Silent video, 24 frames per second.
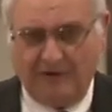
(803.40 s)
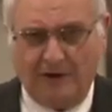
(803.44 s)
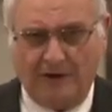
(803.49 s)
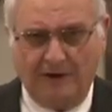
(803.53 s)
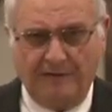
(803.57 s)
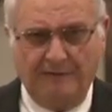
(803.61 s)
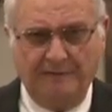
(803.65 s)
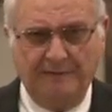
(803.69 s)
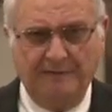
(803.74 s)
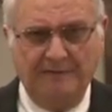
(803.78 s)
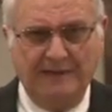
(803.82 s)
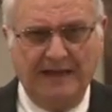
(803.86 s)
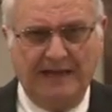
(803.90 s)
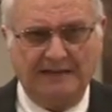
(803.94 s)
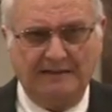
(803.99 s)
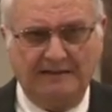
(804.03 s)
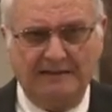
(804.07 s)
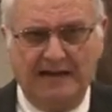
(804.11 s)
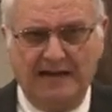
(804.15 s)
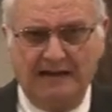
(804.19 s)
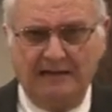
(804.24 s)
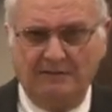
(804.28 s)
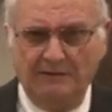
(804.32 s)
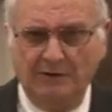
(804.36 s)
far
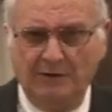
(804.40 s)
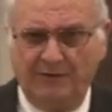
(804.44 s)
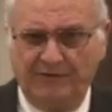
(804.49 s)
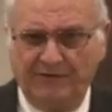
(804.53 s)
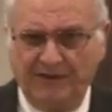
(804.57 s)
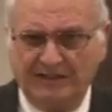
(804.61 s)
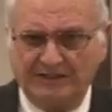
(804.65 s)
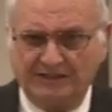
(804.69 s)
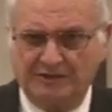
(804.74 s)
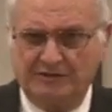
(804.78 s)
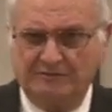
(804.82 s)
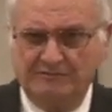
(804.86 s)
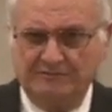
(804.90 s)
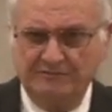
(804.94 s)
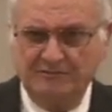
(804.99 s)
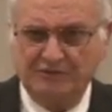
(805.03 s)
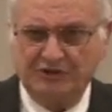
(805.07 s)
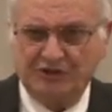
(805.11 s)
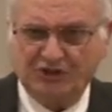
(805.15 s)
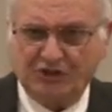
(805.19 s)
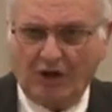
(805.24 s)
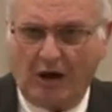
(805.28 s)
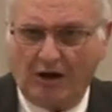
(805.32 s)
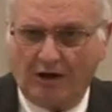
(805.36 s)
that, I don't know if that's
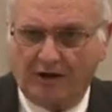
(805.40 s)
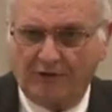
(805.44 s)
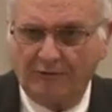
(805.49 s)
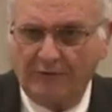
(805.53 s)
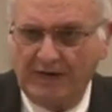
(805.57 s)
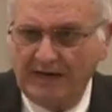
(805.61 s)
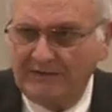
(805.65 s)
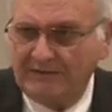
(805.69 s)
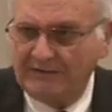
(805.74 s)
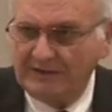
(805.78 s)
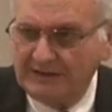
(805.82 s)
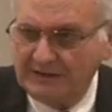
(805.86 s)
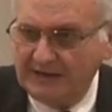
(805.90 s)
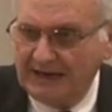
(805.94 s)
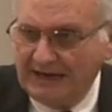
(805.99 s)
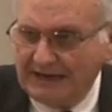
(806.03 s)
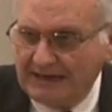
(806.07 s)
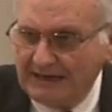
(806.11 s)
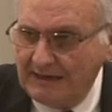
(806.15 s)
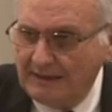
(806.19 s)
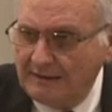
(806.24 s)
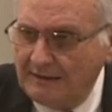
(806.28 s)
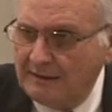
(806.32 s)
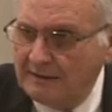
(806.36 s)
stark raven
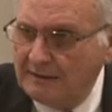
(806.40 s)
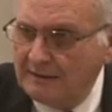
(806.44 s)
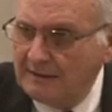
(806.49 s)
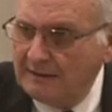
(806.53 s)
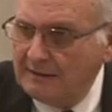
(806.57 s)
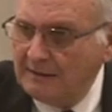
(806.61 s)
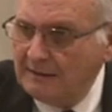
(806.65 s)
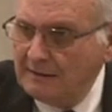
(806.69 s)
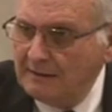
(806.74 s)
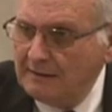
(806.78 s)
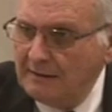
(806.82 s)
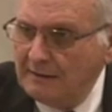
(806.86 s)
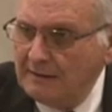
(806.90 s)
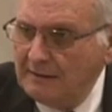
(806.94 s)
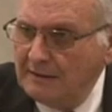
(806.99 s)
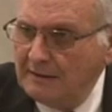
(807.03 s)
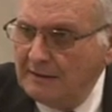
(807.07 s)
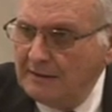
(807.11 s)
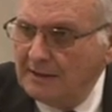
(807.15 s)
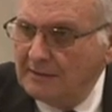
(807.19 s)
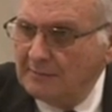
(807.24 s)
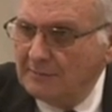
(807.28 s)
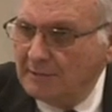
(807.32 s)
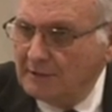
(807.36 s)
naked,
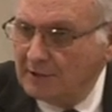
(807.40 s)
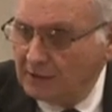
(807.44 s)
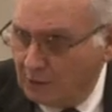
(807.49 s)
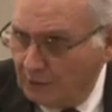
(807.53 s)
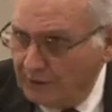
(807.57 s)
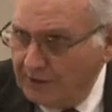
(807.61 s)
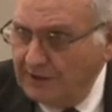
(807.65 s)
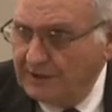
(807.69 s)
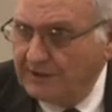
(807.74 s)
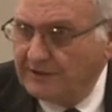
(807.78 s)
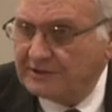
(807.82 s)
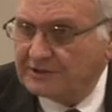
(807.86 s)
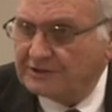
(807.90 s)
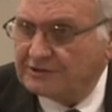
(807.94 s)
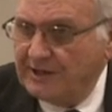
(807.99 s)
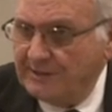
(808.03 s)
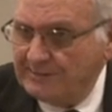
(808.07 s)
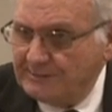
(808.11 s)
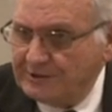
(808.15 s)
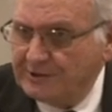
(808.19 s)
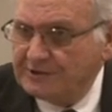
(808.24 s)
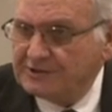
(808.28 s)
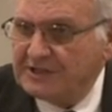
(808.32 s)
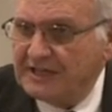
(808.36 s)
but according to the
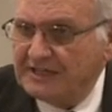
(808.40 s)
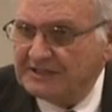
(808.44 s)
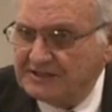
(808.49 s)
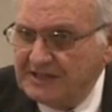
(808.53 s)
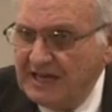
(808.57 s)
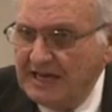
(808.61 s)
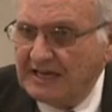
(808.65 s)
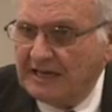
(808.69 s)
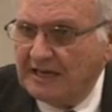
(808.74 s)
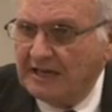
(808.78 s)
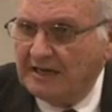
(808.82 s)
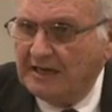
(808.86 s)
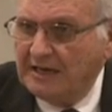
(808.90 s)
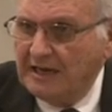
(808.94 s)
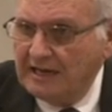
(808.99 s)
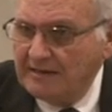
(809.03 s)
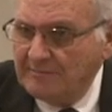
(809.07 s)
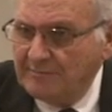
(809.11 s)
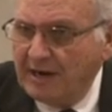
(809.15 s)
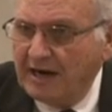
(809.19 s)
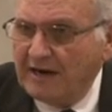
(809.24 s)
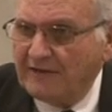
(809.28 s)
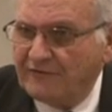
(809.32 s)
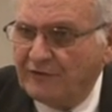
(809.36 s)
scripture, it says naked
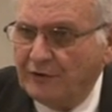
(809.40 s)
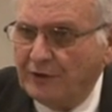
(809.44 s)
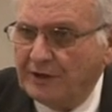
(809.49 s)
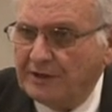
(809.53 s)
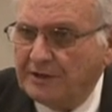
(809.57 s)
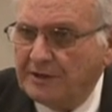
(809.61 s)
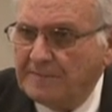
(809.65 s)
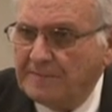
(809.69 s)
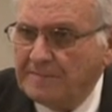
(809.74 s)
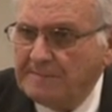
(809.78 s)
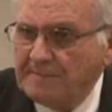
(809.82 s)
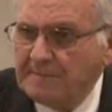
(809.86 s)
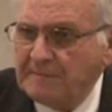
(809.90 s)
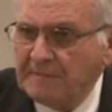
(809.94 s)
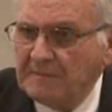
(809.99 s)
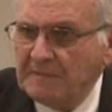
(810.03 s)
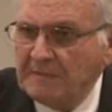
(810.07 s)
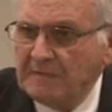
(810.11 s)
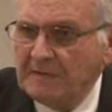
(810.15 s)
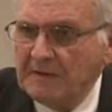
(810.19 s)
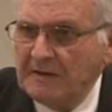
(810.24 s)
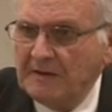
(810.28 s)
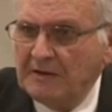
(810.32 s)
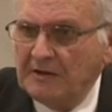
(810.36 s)
and barefoot.
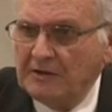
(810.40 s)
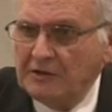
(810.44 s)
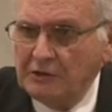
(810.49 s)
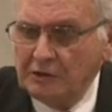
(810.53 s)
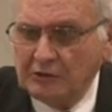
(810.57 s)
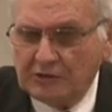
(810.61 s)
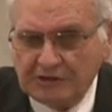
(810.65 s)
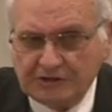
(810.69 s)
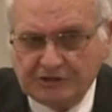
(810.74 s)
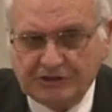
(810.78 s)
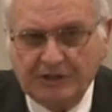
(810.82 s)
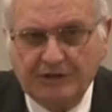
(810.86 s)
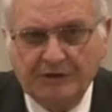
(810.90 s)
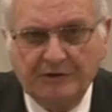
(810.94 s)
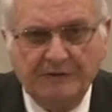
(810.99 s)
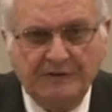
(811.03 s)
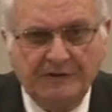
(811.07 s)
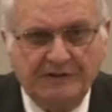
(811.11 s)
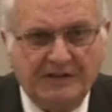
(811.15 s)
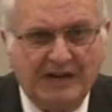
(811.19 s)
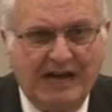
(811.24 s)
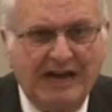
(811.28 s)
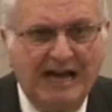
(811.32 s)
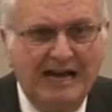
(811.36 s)
You consider
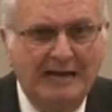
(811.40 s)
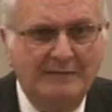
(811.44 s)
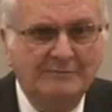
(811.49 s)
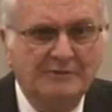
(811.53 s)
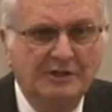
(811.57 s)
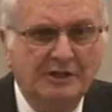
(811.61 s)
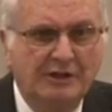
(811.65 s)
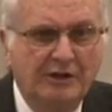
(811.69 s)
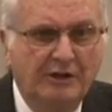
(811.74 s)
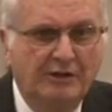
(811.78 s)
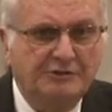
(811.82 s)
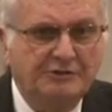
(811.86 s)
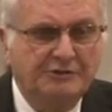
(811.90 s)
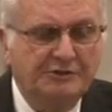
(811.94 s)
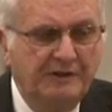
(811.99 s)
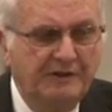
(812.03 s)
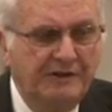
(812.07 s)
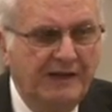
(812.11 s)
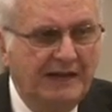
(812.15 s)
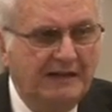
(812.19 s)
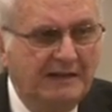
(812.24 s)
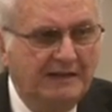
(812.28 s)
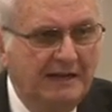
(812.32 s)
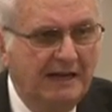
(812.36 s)
the time, the culture
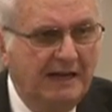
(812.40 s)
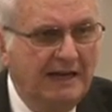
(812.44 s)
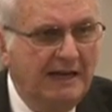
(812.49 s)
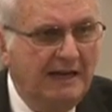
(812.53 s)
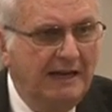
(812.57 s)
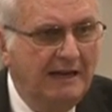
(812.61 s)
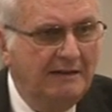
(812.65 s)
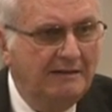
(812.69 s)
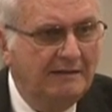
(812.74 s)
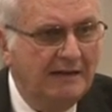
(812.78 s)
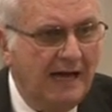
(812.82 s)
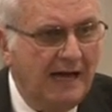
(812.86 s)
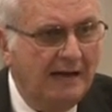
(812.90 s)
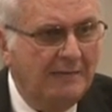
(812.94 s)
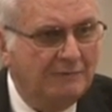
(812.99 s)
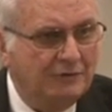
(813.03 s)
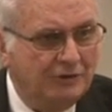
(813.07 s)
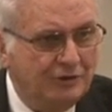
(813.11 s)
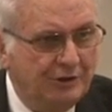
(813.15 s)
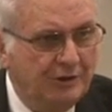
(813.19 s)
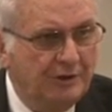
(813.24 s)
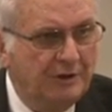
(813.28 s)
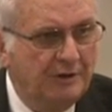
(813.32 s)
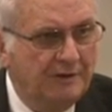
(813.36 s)
of that day, I'm
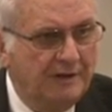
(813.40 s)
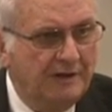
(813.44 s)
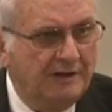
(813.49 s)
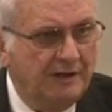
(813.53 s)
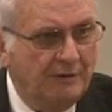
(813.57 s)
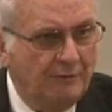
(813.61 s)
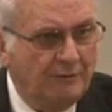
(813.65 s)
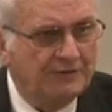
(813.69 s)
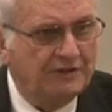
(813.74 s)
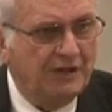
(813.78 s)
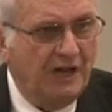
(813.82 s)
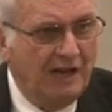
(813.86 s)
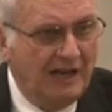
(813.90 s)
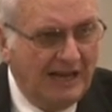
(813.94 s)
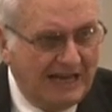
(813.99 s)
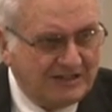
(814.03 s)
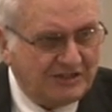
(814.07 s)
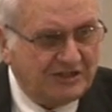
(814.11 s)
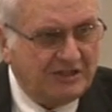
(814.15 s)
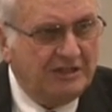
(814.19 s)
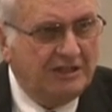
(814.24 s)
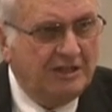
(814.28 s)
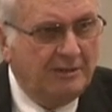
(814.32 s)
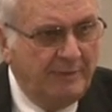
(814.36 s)
sure that there was a
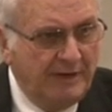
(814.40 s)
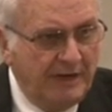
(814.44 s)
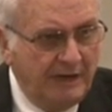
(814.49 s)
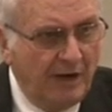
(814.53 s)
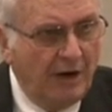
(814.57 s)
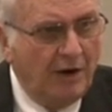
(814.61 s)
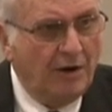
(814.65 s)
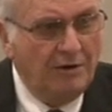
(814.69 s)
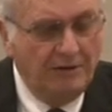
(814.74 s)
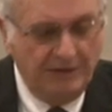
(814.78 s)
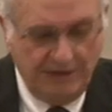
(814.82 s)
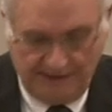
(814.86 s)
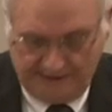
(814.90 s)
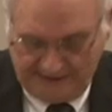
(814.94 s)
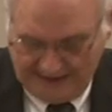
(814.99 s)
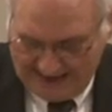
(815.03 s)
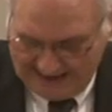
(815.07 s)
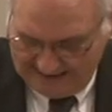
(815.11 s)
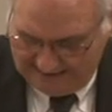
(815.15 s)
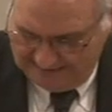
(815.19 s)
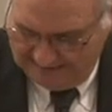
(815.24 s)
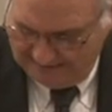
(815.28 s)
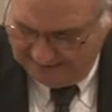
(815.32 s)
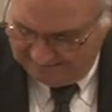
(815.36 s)
lesson to be learned in
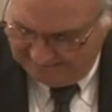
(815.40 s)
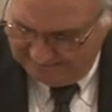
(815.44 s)
that.